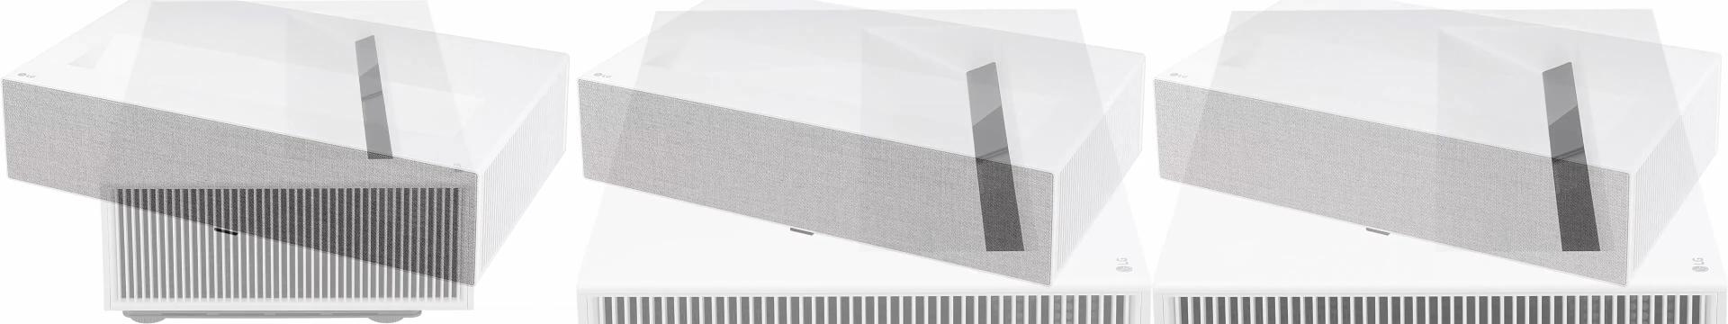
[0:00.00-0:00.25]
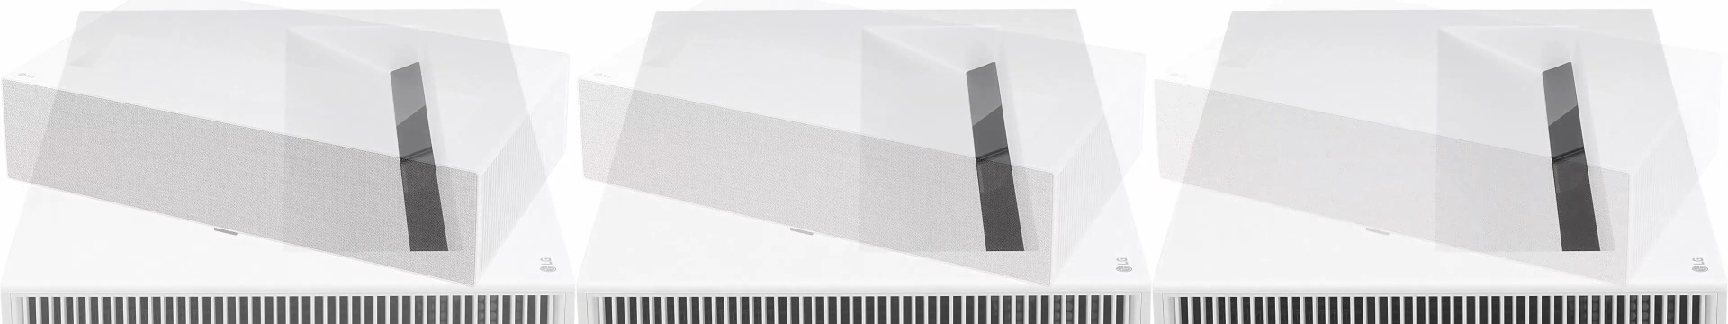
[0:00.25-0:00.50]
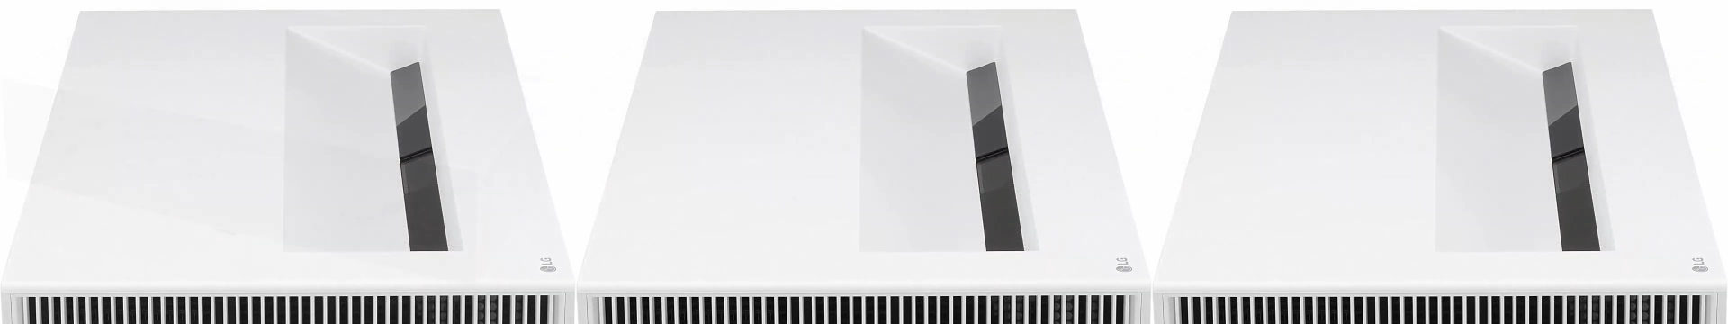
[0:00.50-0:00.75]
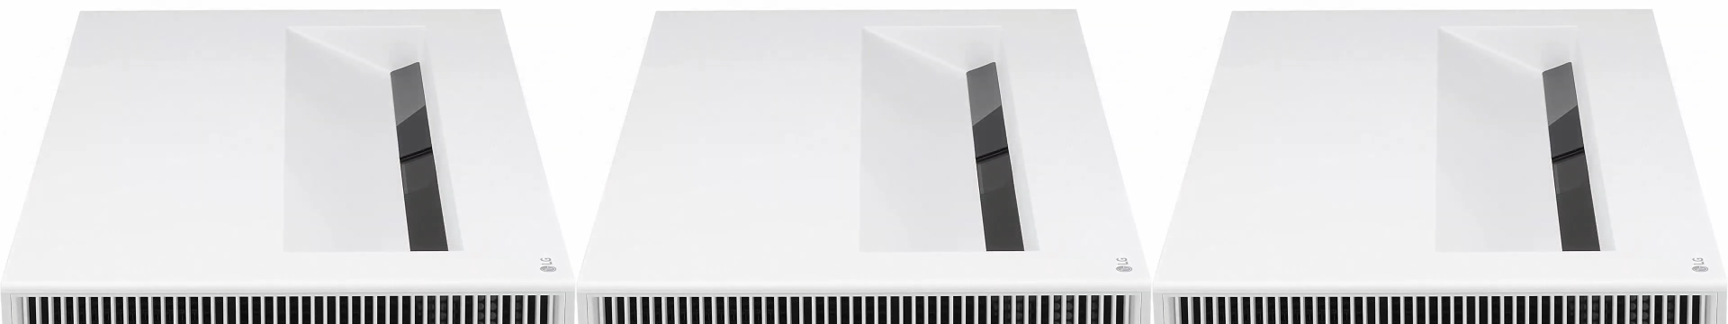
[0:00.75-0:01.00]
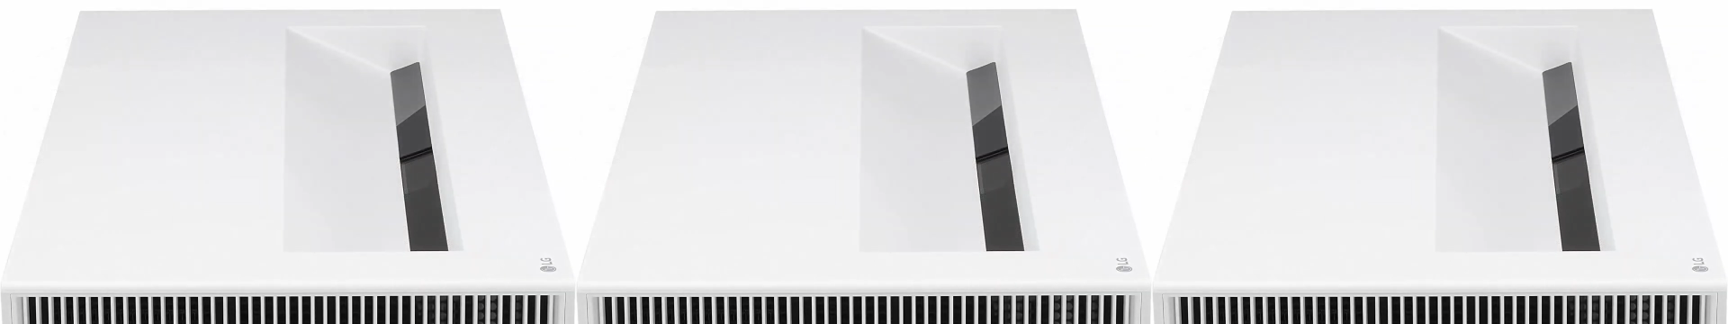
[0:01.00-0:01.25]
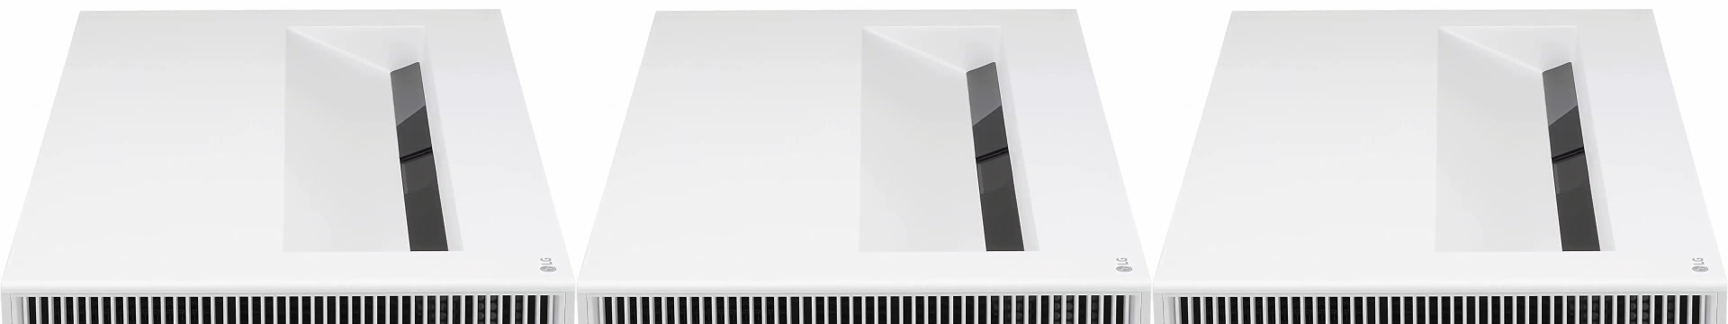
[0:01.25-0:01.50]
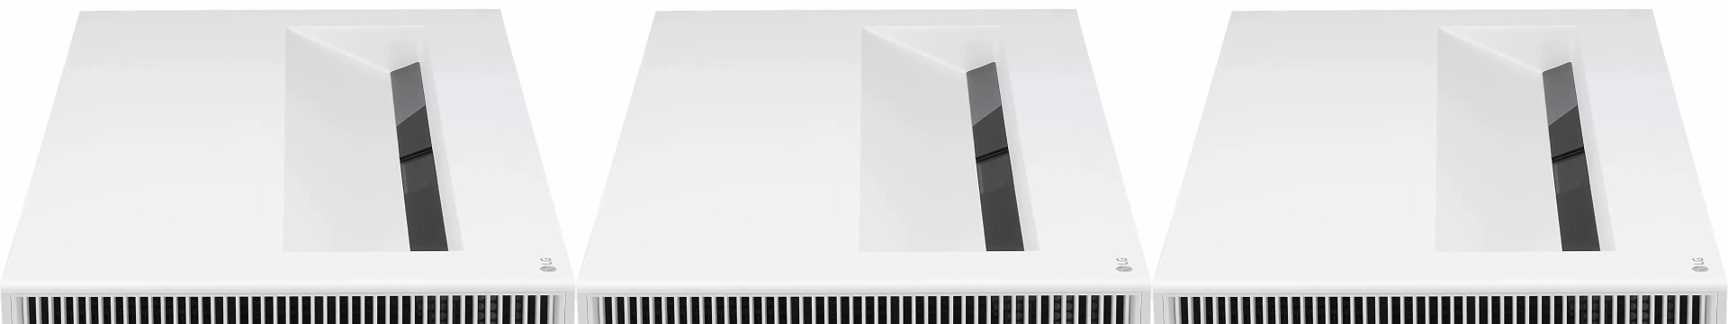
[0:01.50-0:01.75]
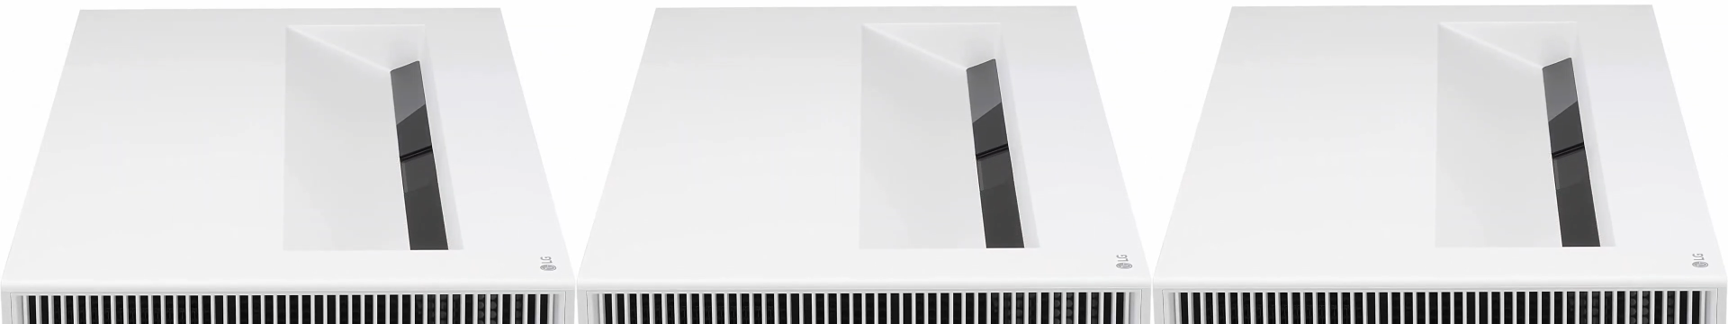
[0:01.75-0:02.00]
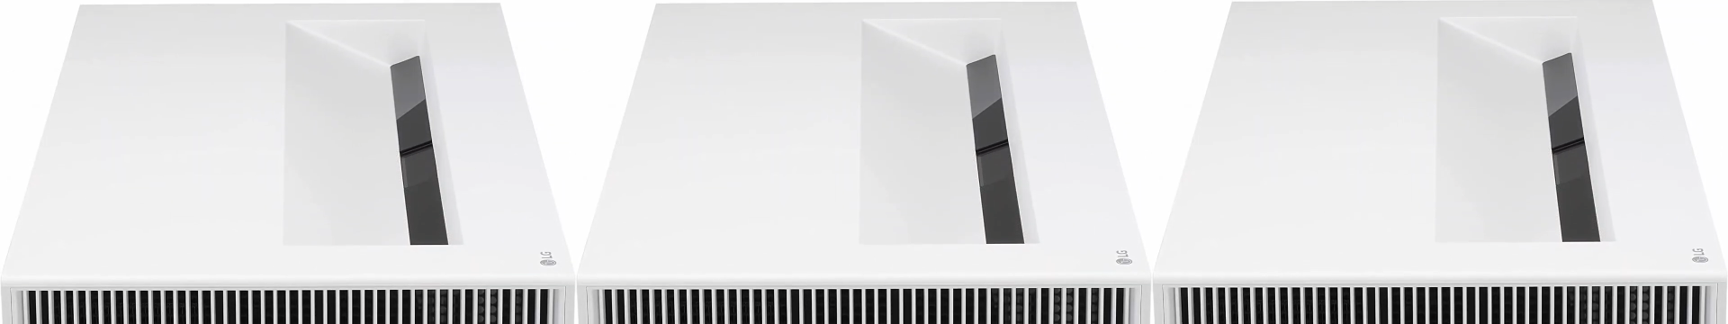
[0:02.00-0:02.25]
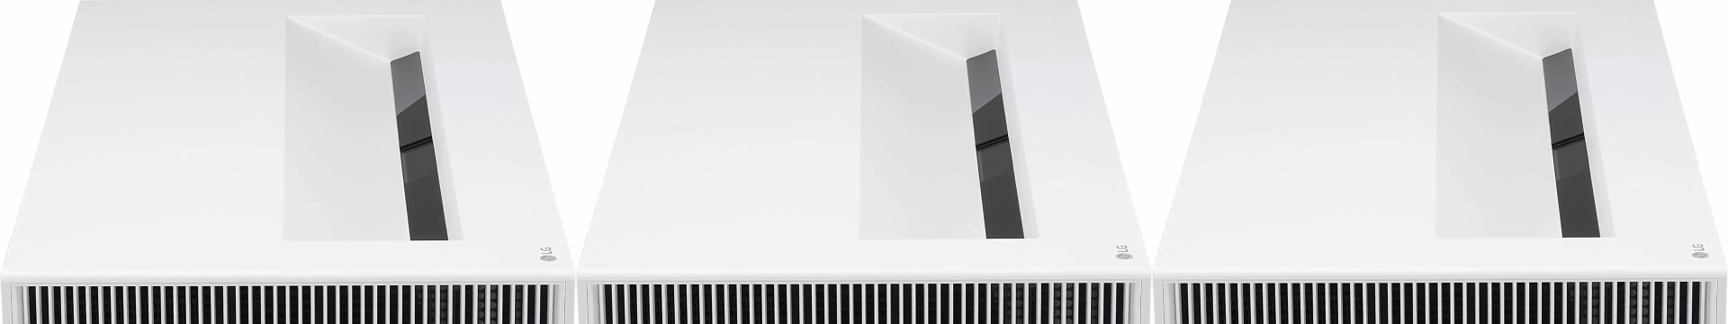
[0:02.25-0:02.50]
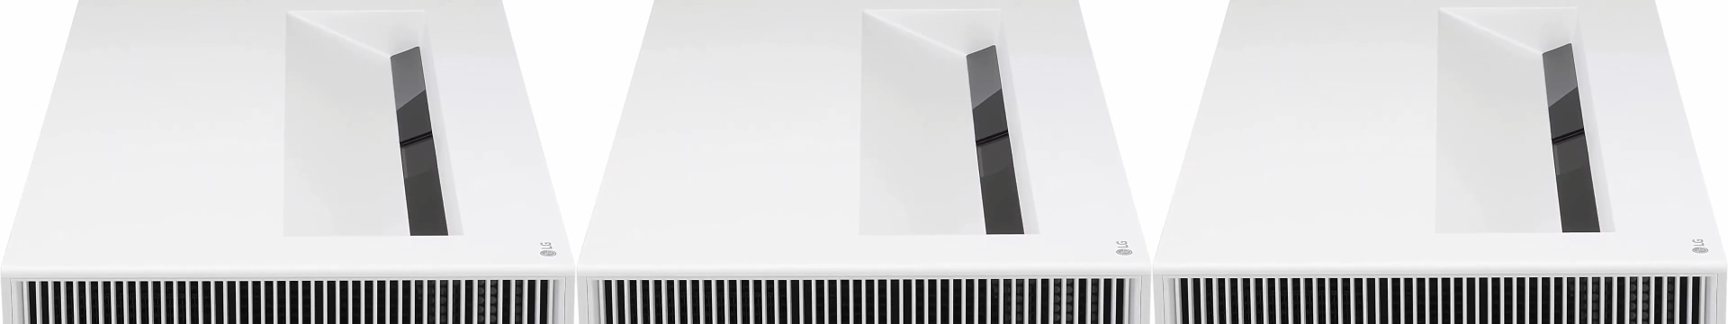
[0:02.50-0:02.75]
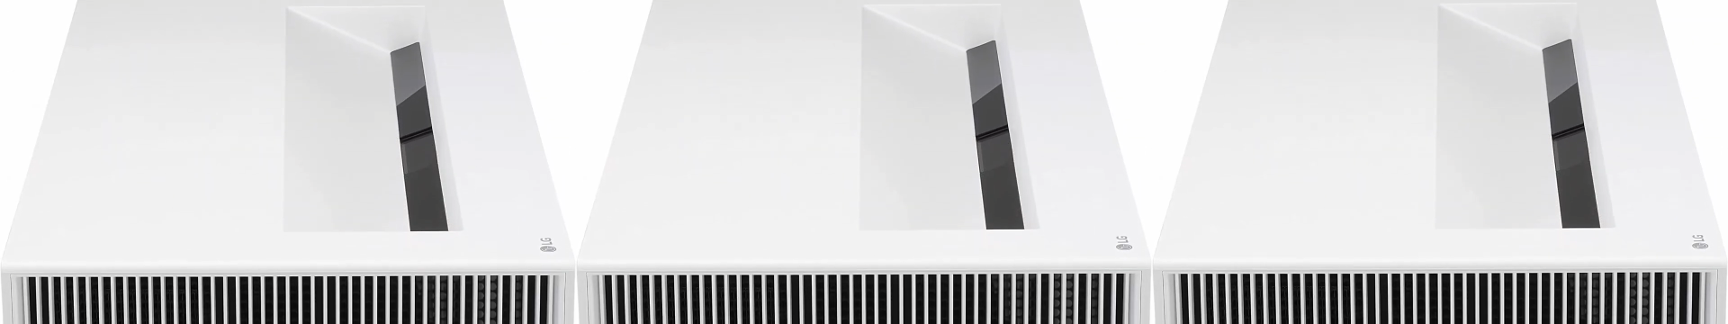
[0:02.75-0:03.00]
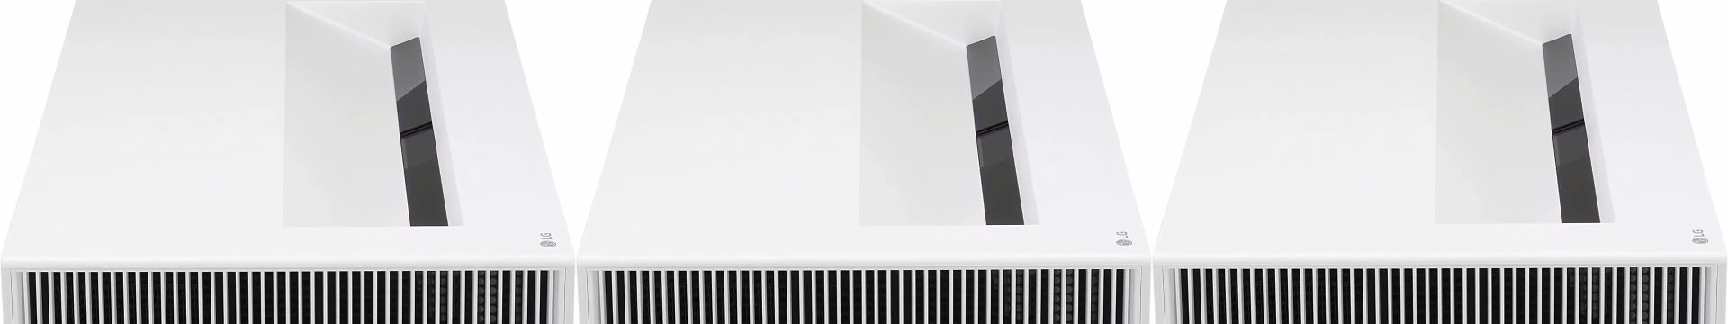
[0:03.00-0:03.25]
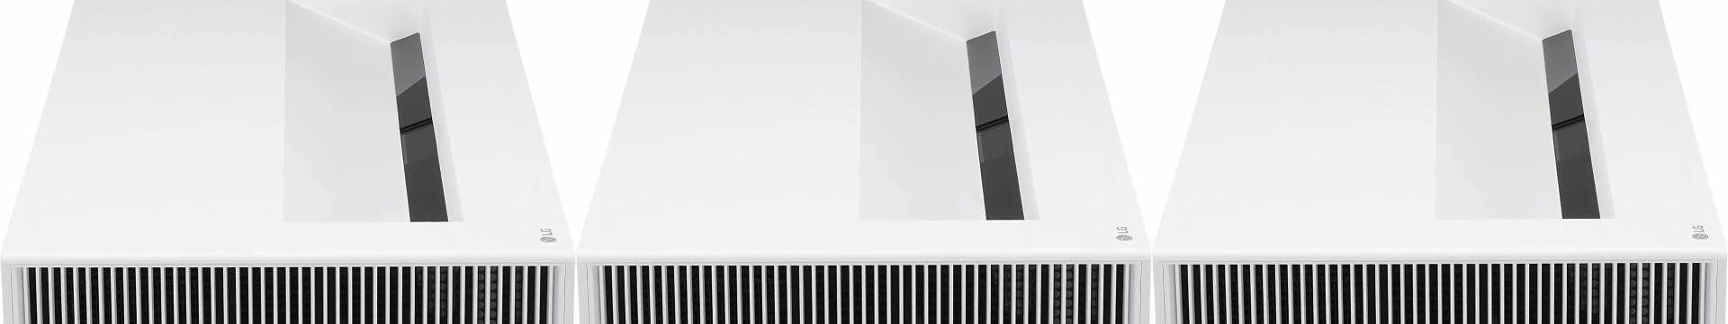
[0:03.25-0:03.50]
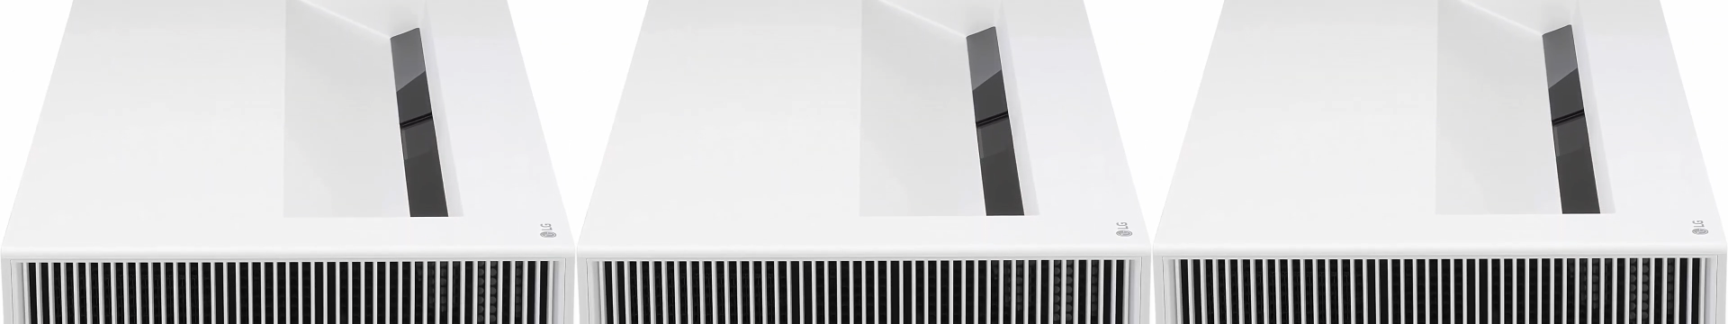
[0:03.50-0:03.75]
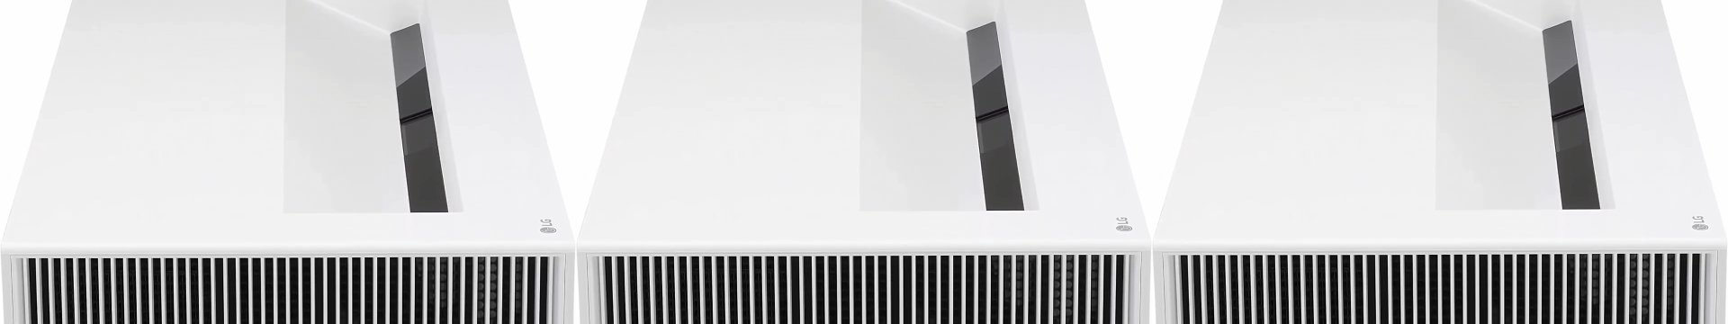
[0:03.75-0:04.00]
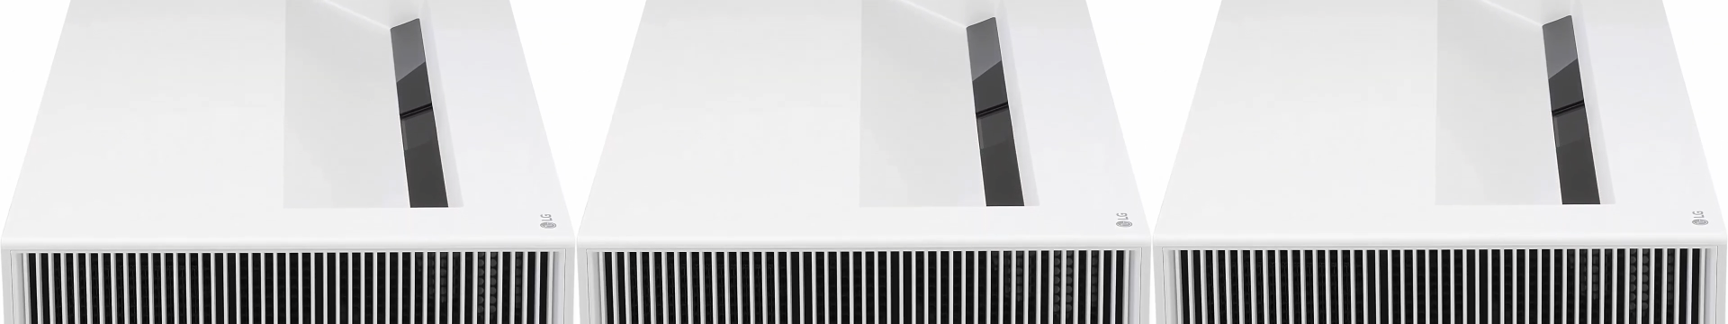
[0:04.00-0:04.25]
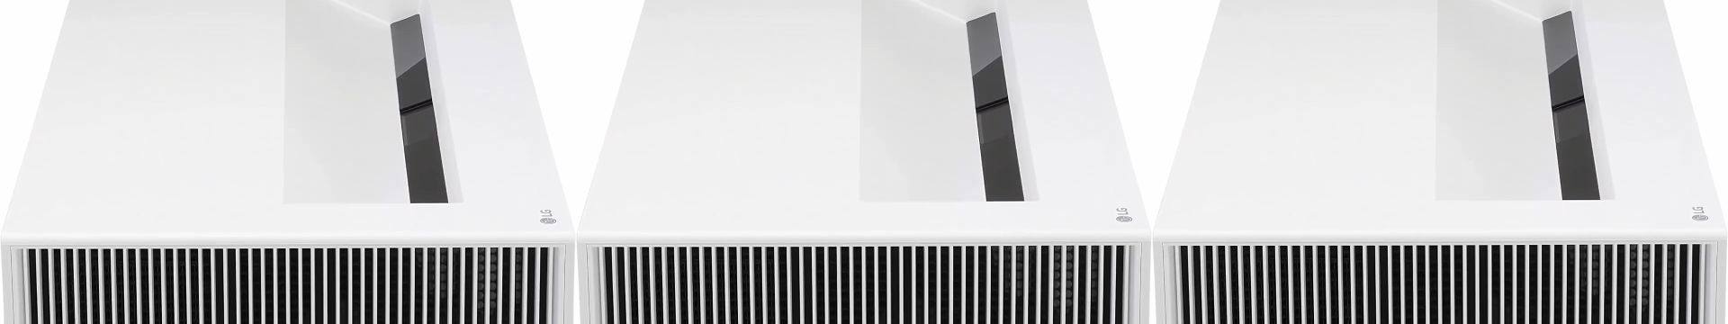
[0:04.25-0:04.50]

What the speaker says: No face is visible, so there are no lips to read.